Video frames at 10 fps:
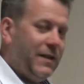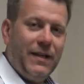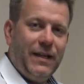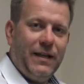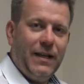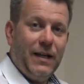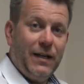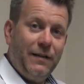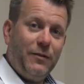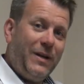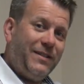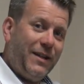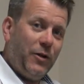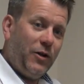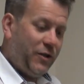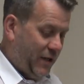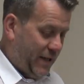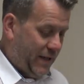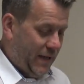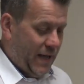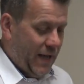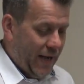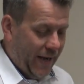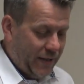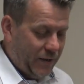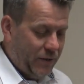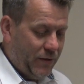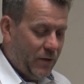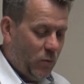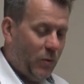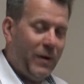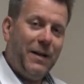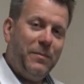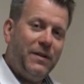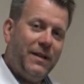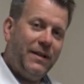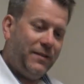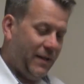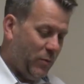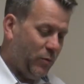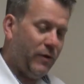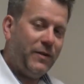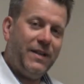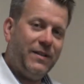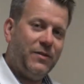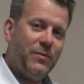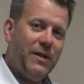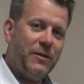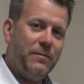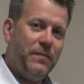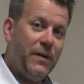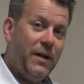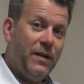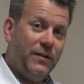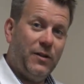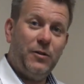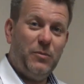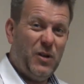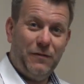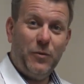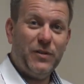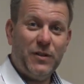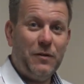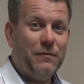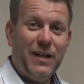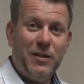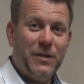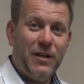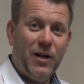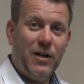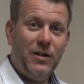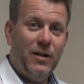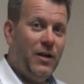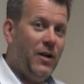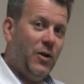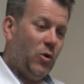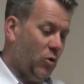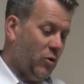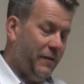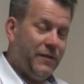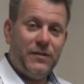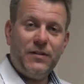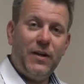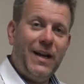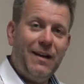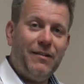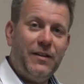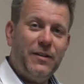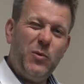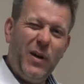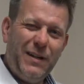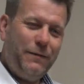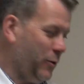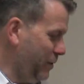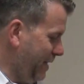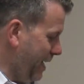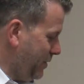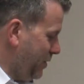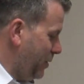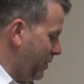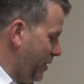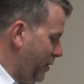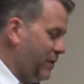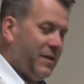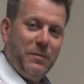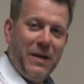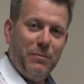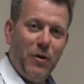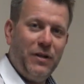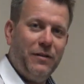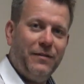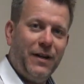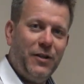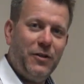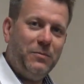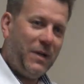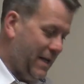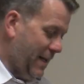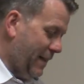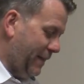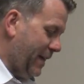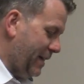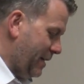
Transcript: the lift away technology, and what will happen is that will rotate as well. So, you know, if you want to go and vacuum your car, or if there's a certain area that's quite difficult to get to using the main body of the vacuum, then